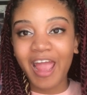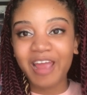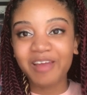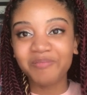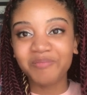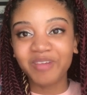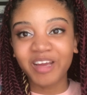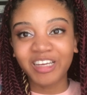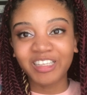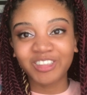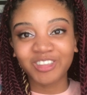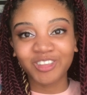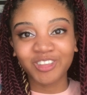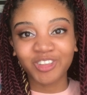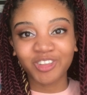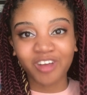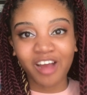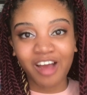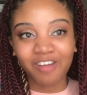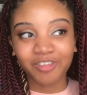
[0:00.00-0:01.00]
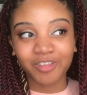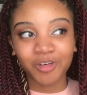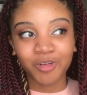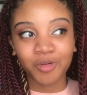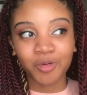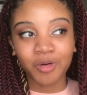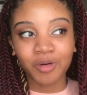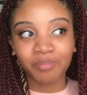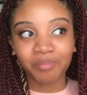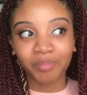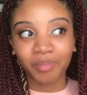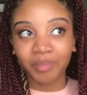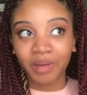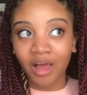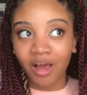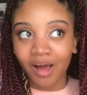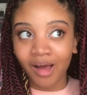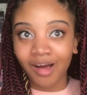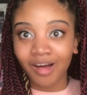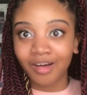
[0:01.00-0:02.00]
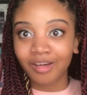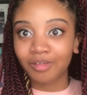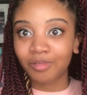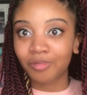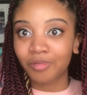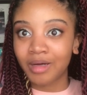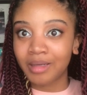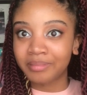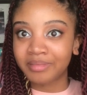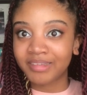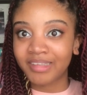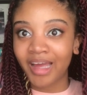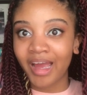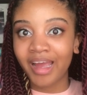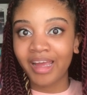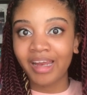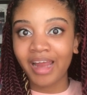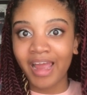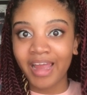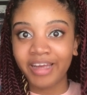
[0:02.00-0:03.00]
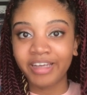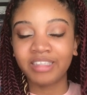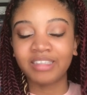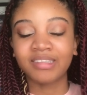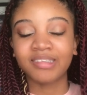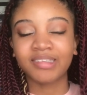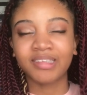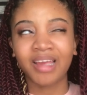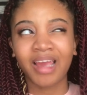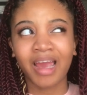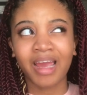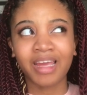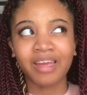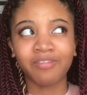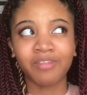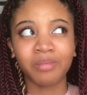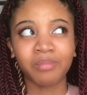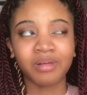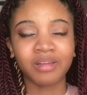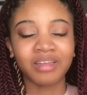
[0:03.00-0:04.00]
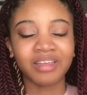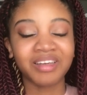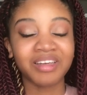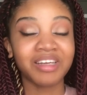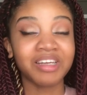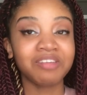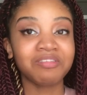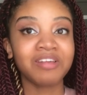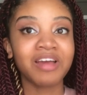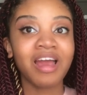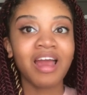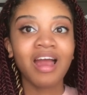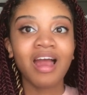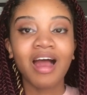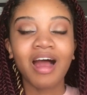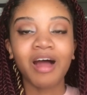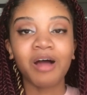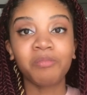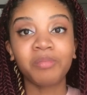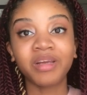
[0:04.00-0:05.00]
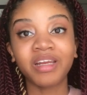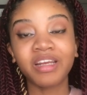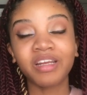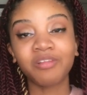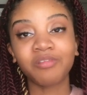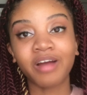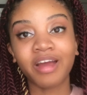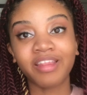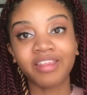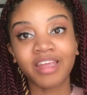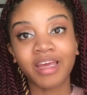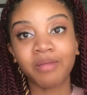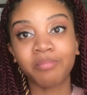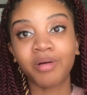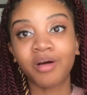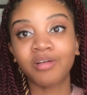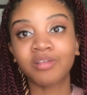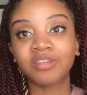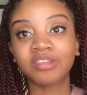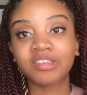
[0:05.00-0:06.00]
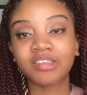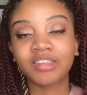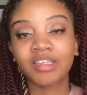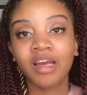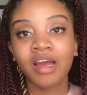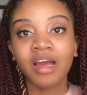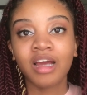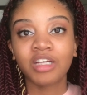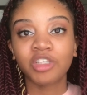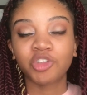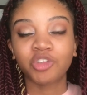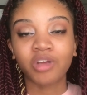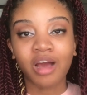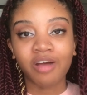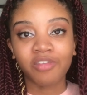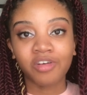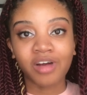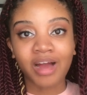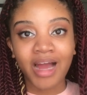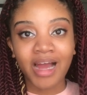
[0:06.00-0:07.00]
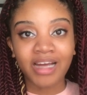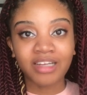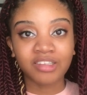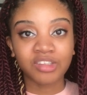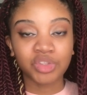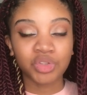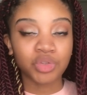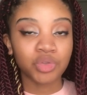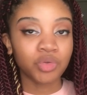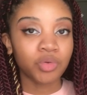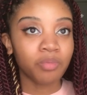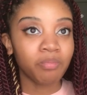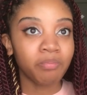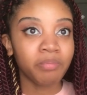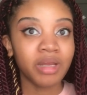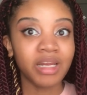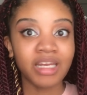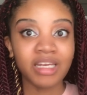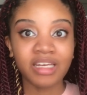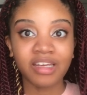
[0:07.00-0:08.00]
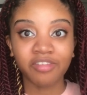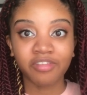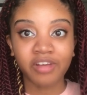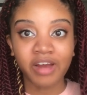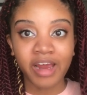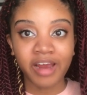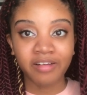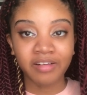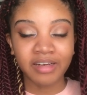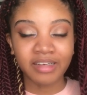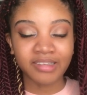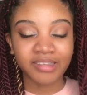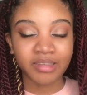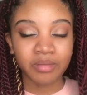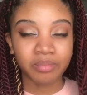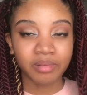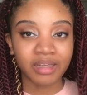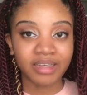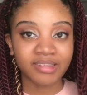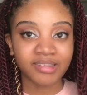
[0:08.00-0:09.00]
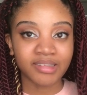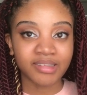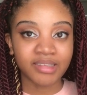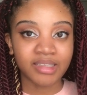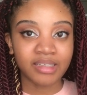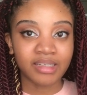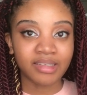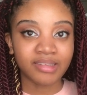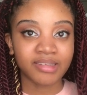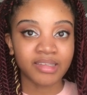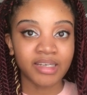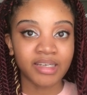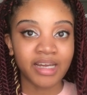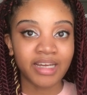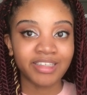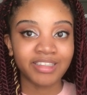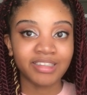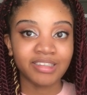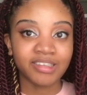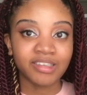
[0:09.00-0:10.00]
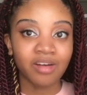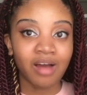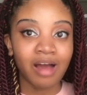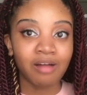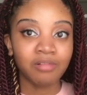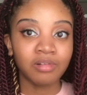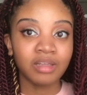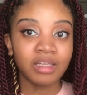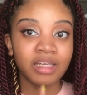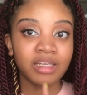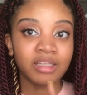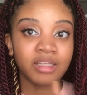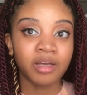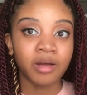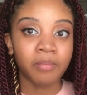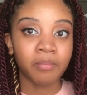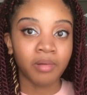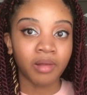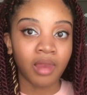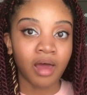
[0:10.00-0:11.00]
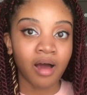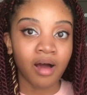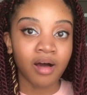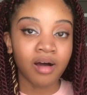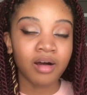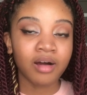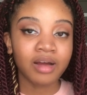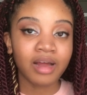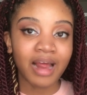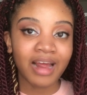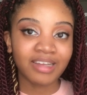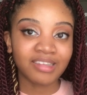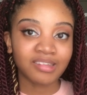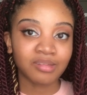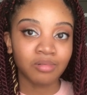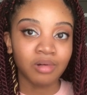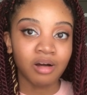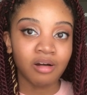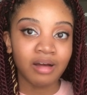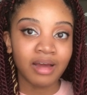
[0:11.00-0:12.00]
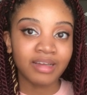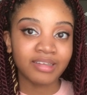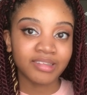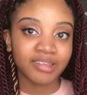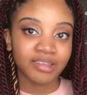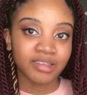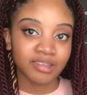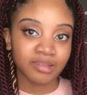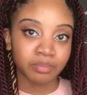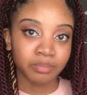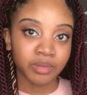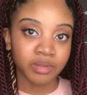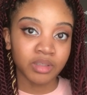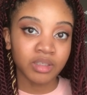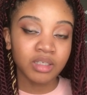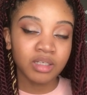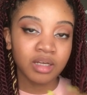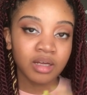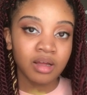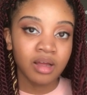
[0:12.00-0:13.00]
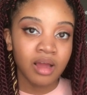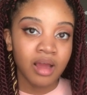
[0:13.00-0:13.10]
a major travel blog, website, agency, I even believe. Uh, but anyway, they post travel guides to many different areas and places and destinations. So I will link their blog as well as this book.